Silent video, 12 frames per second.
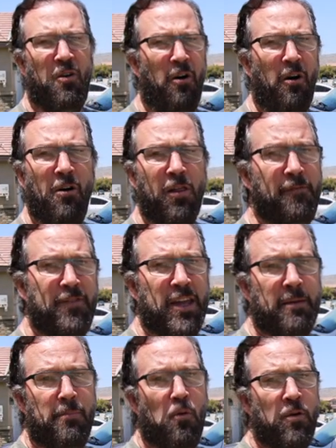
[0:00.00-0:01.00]
all of the
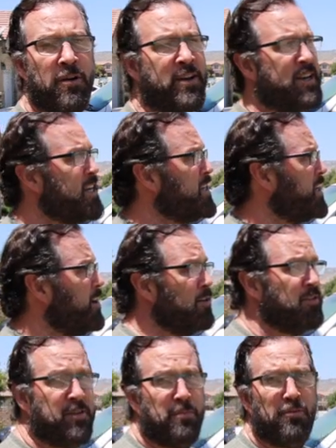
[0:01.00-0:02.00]
important
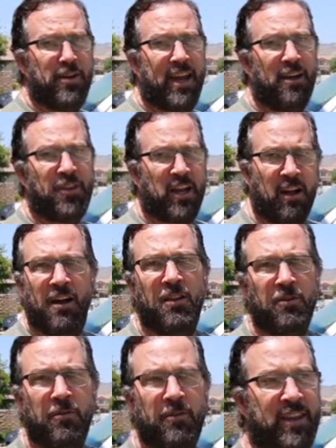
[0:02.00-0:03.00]
details, to bring out the
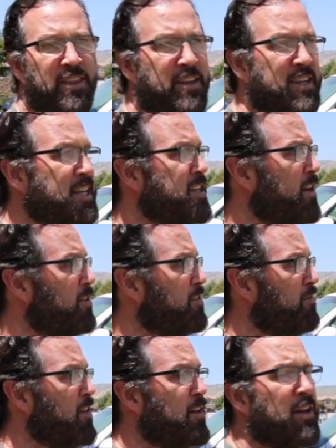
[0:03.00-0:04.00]
color and the details
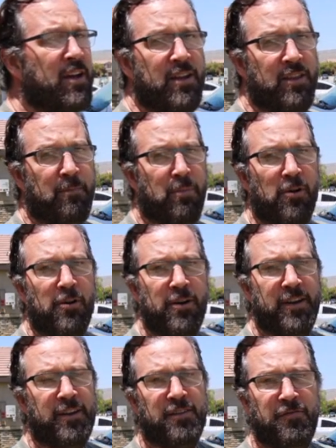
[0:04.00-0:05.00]
of the bird
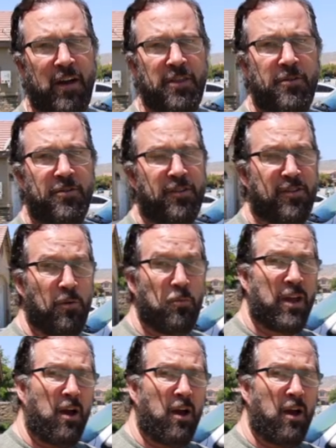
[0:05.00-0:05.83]
and his feathers. And so we